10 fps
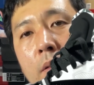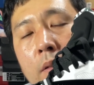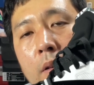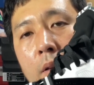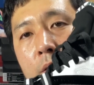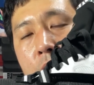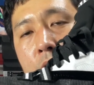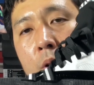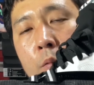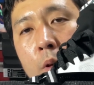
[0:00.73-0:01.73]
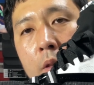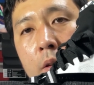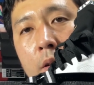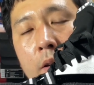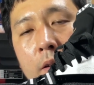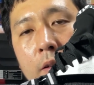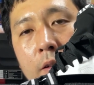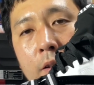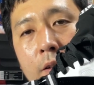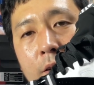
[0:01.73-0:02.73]
Hi, this is Shu with the
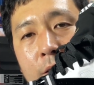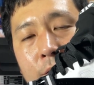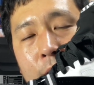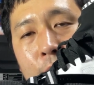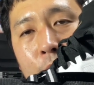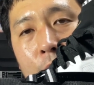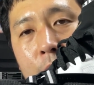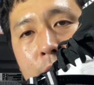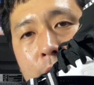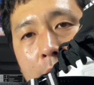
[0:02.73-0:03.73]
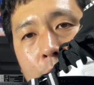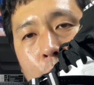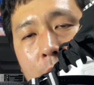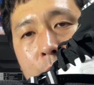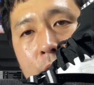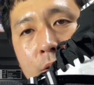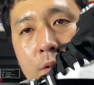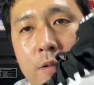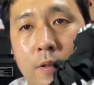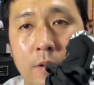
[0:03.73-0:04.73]
review of the Zion
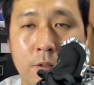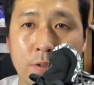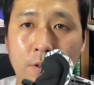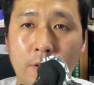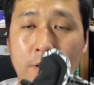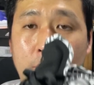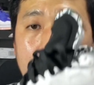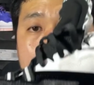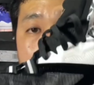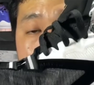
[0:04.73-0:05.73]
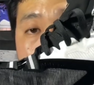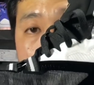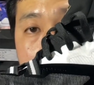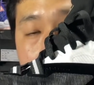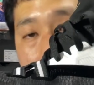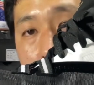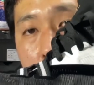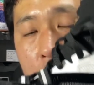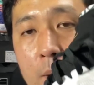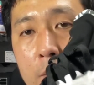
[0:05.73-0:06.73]
Williamson signature, the Z
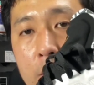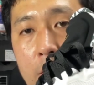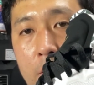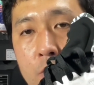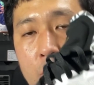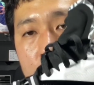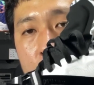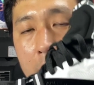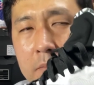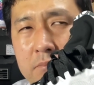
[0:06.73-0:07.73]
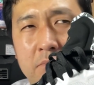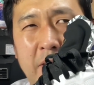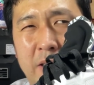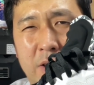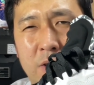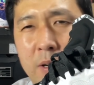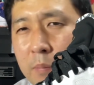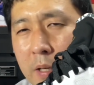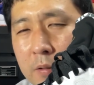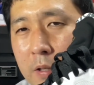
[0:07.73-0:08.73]
code from the Jordan brand. Is it
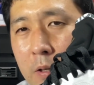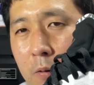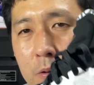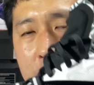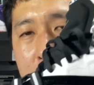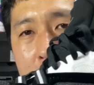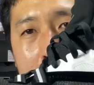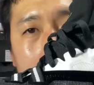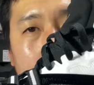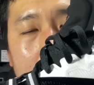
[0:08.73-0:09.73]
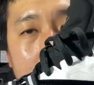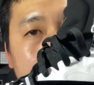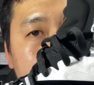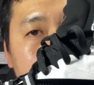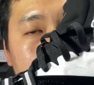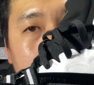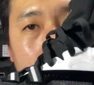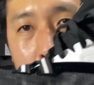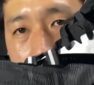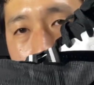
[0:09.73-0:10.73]
Jumpman Z code or just Z code?
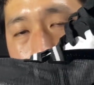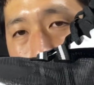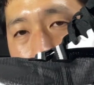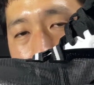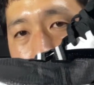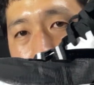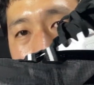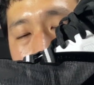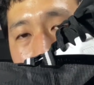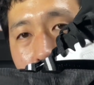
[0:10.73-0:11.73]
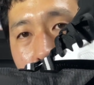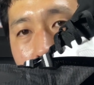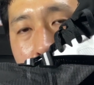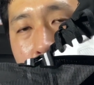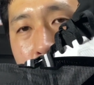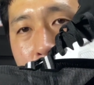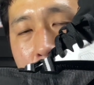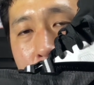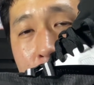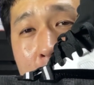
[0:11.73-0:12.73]
But first of all, when I looked at it from a
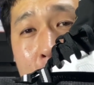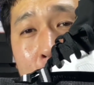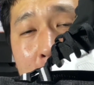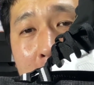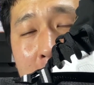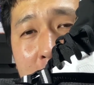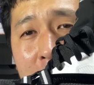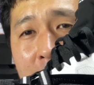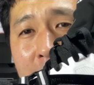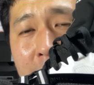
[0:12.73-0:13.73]
distance, it just looked like a